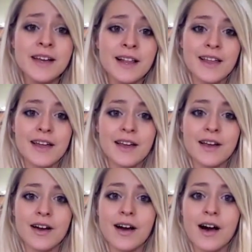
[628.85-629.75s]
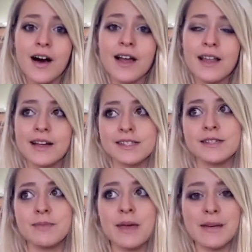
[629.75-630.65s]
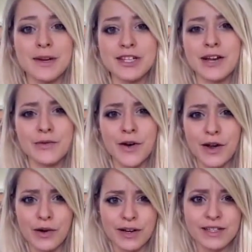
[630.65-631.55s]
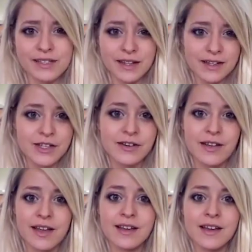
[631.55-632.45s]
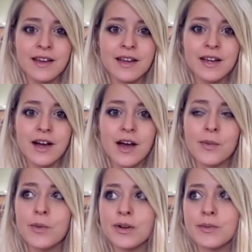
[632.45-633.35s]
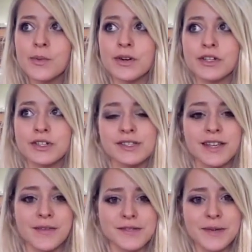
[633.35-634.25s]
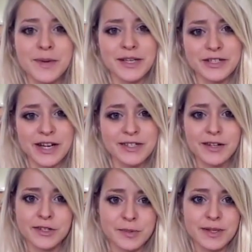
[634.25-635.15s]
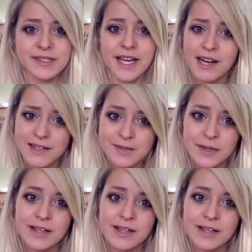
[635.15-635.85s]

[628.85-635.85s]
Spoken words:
Like, I like to keep my channel very honest, and I wouldn't want to just give somebody a shout out just because they asked me.